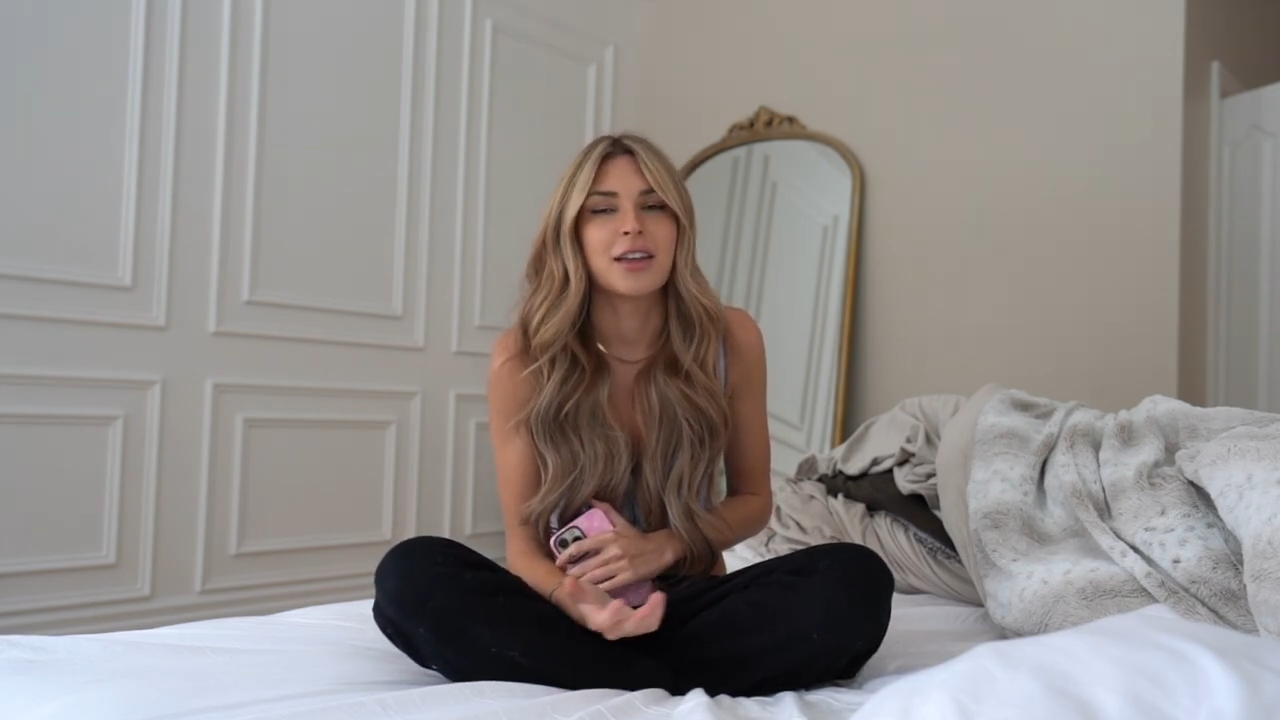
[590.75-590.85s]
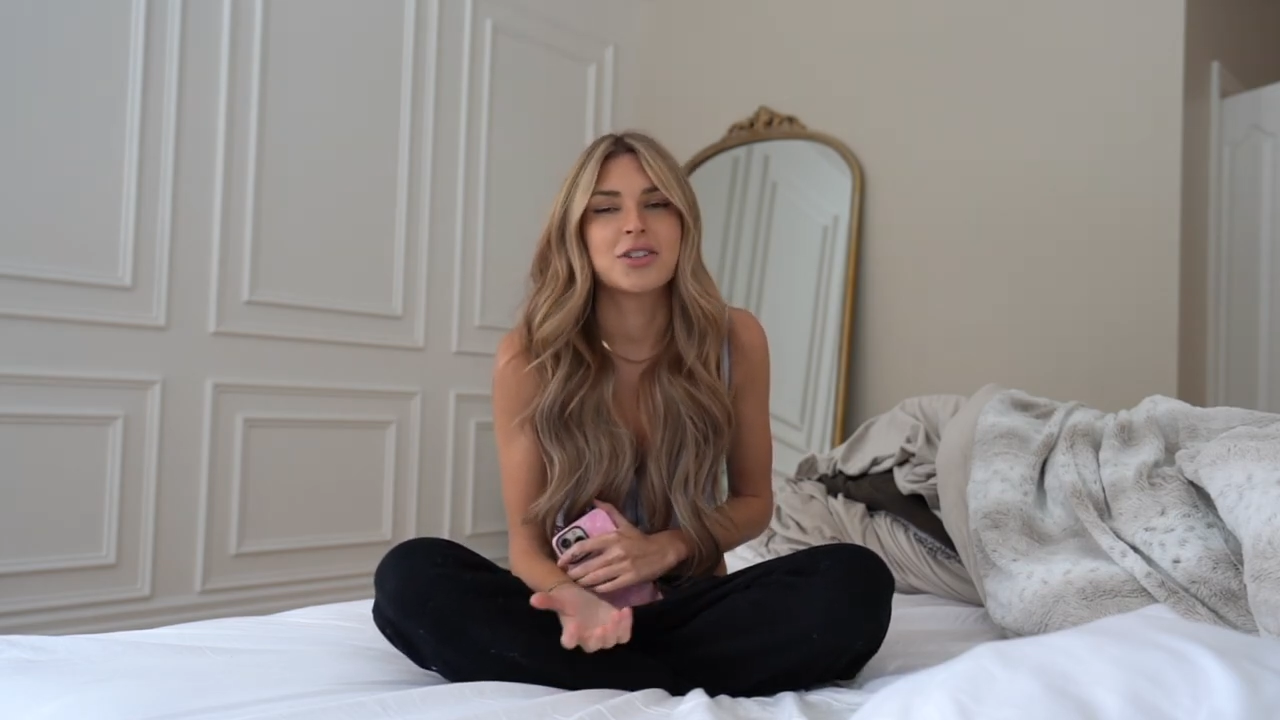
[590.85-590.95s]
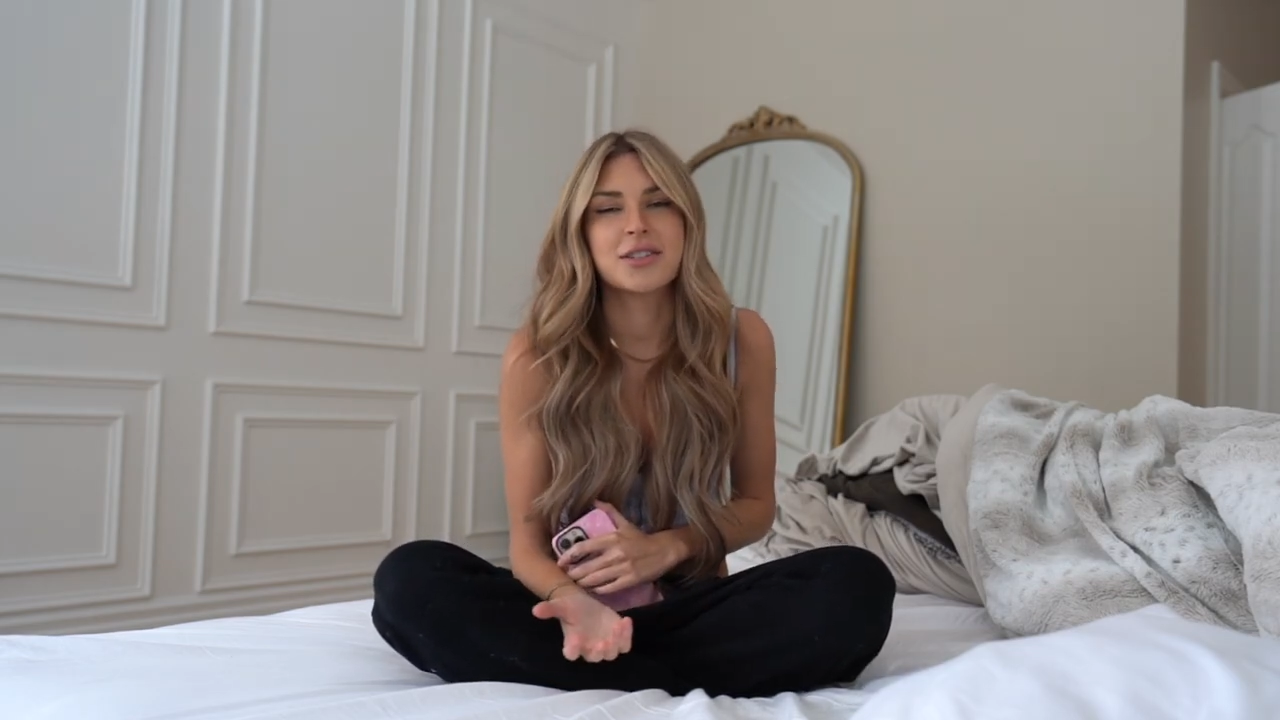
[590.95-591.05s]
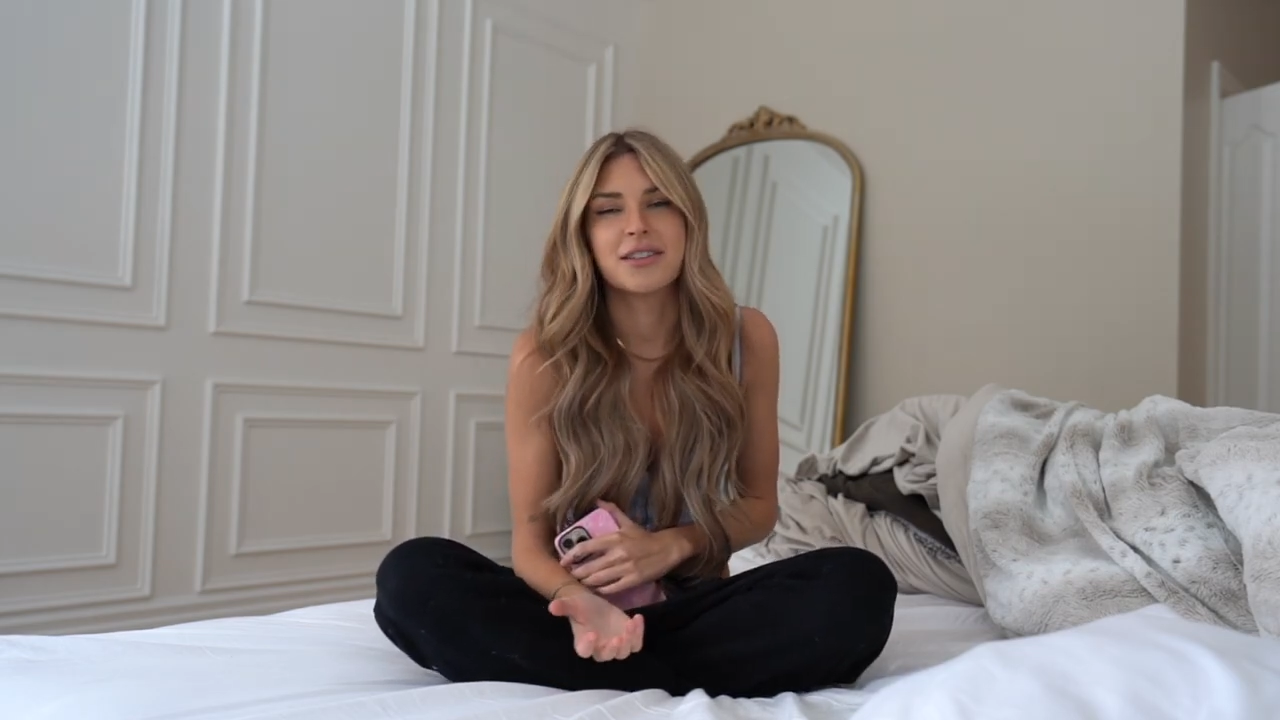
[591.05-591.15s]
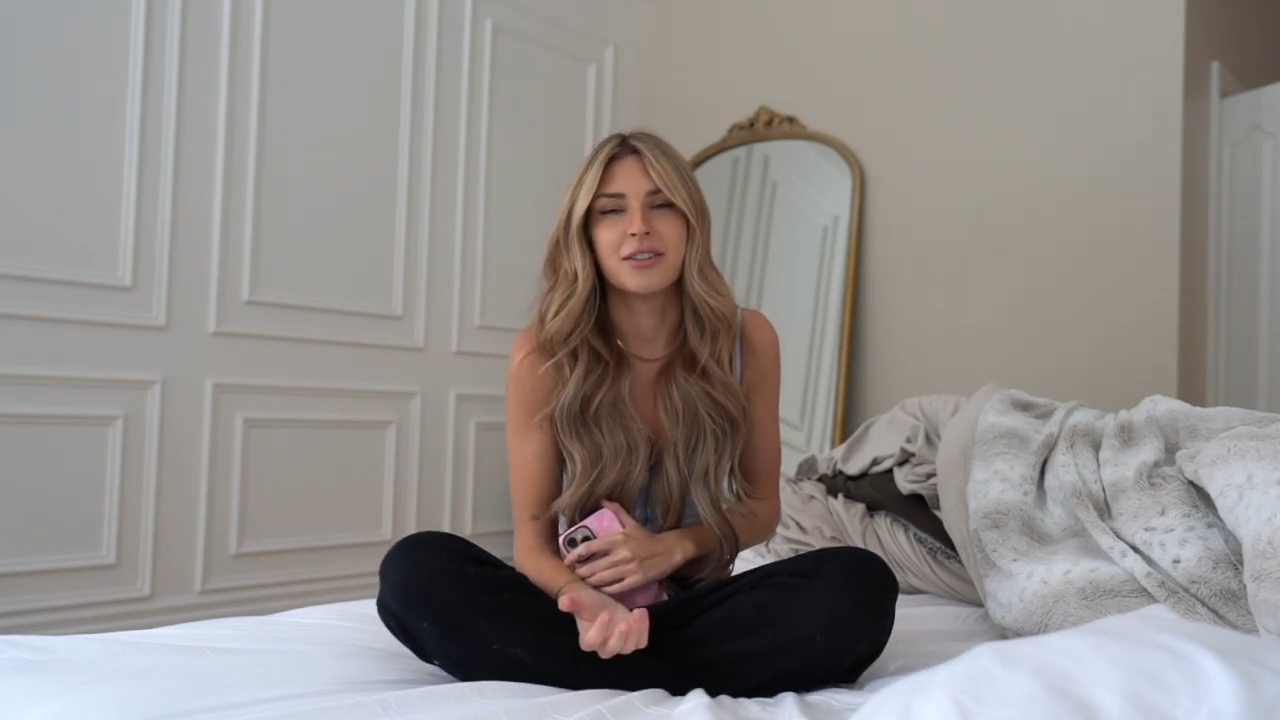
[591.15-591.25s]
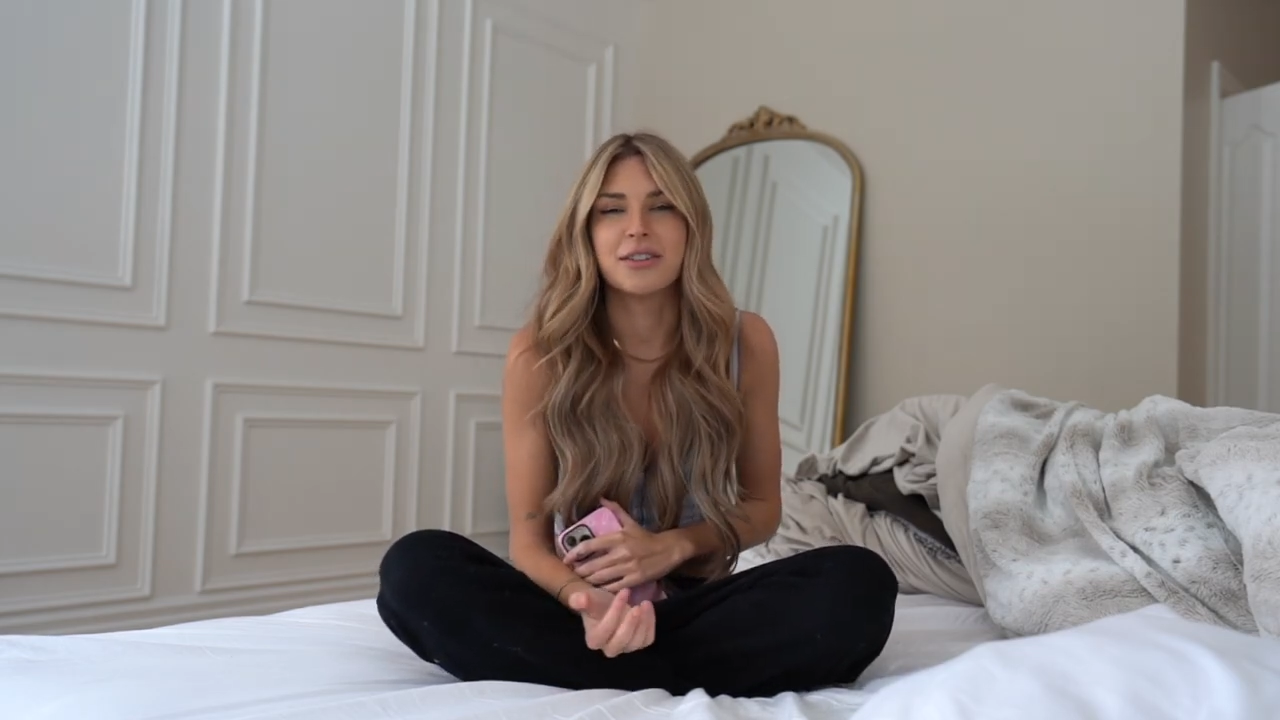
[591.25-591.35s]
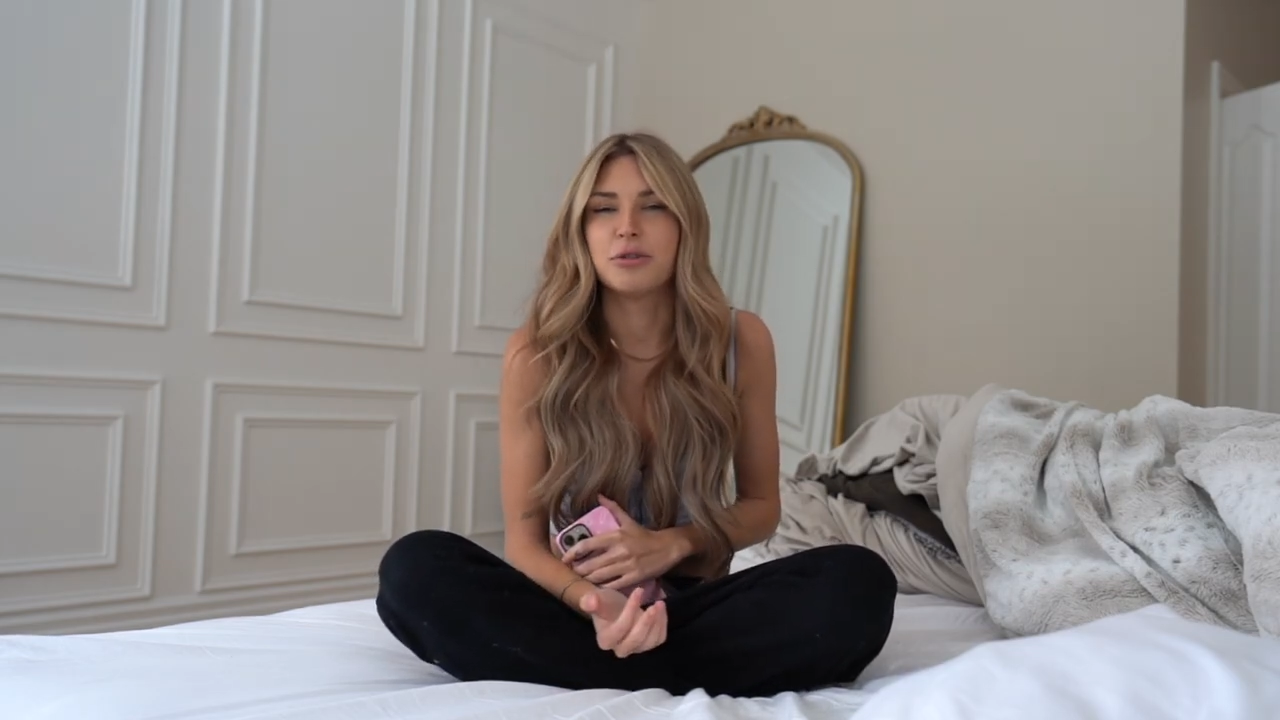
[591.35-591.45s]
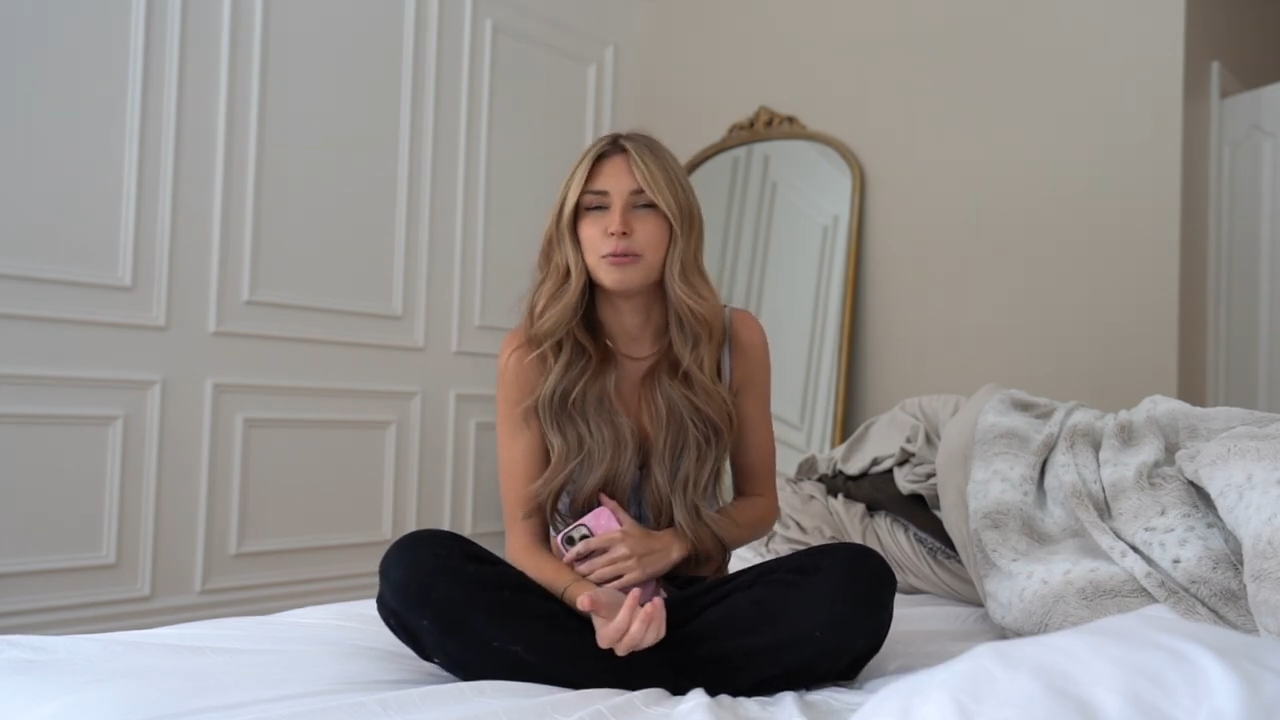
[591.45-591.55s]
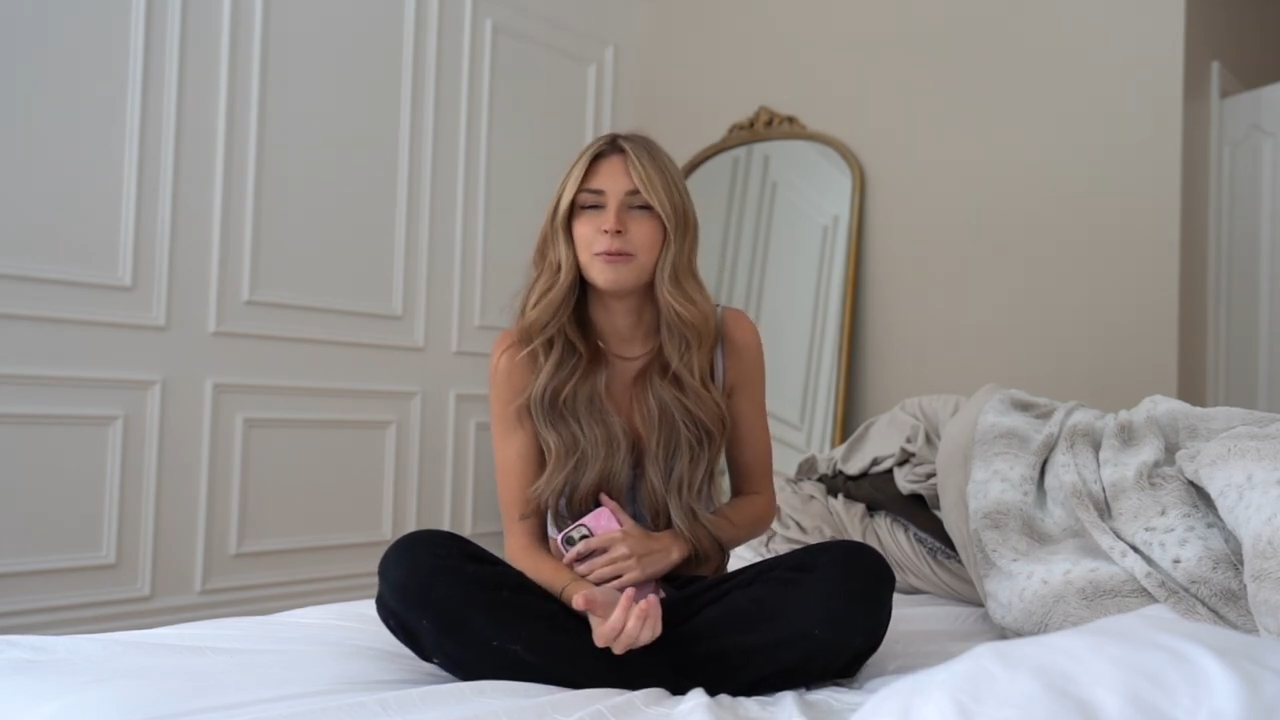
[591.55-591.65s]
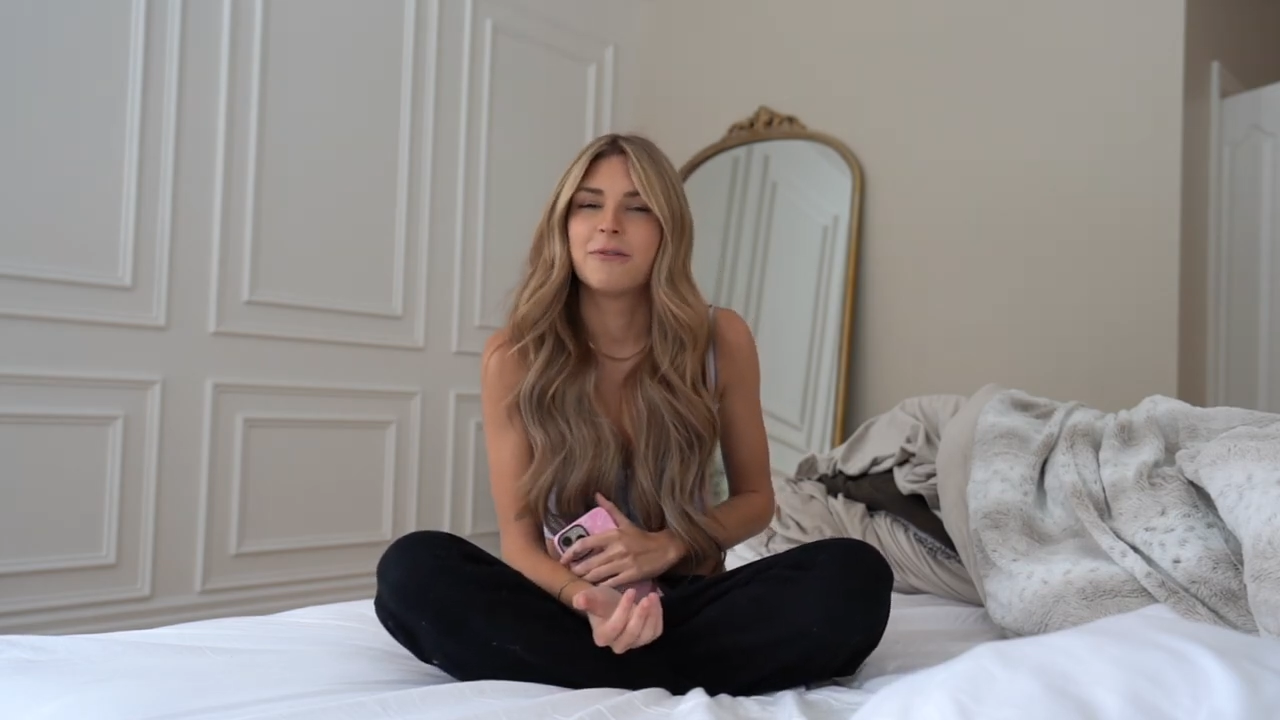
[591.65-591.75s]
like, just the
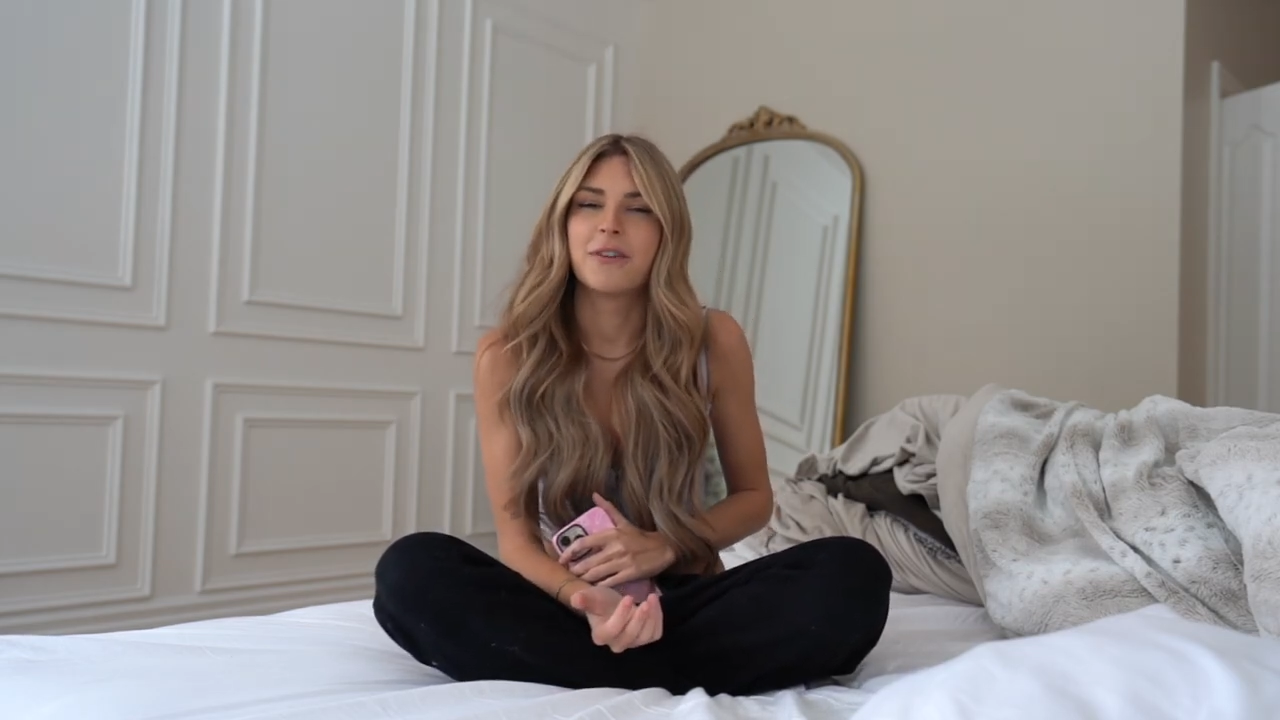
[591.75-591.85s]
little